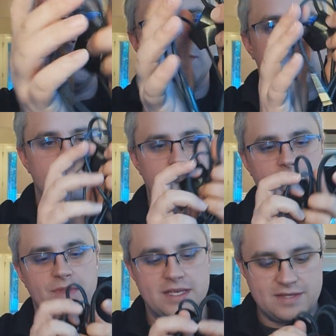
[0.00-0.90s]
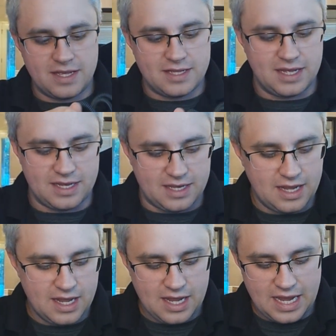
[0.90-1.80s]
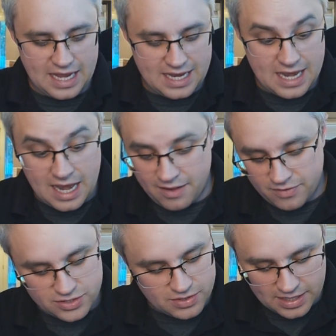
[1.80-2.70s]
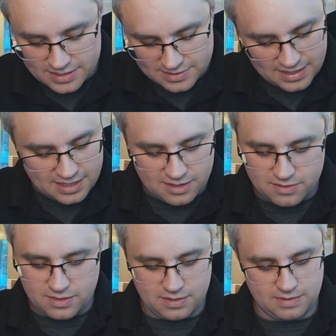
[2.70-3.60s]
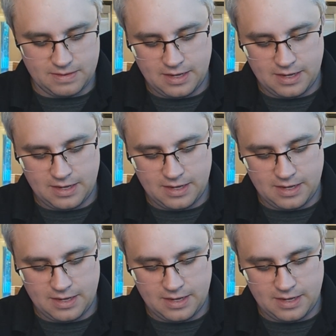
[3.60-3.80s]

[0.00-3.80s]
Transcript: So they say that it never straightens out,